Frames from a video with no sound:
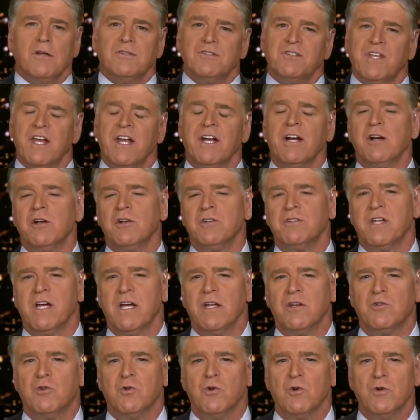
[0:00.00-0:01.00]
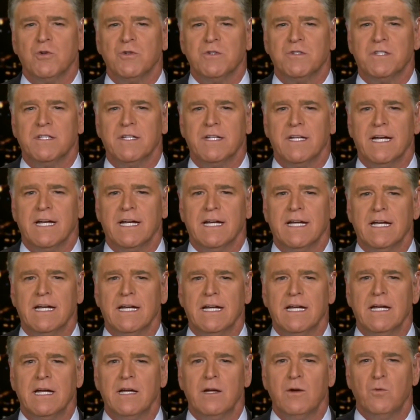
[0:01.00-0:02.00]
Senator Ted Cruz
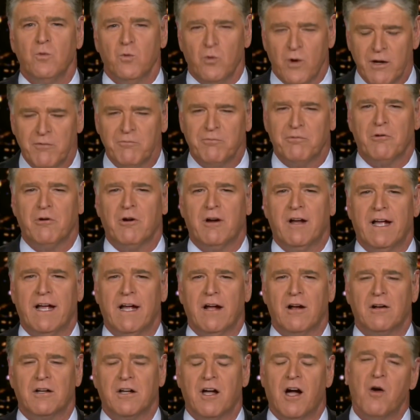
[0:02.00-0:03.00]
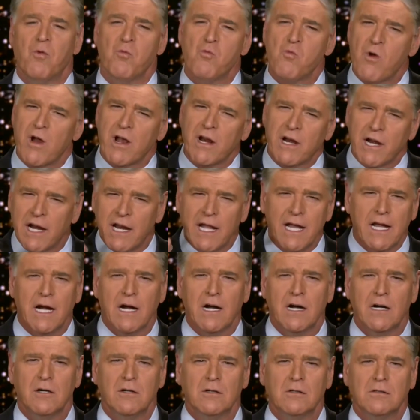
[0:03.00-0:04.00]
today went for a haircut. Where did he
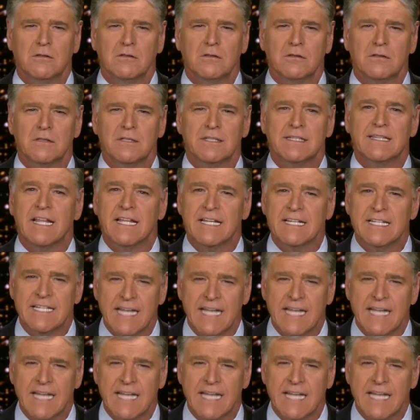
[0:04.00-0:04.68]
go? The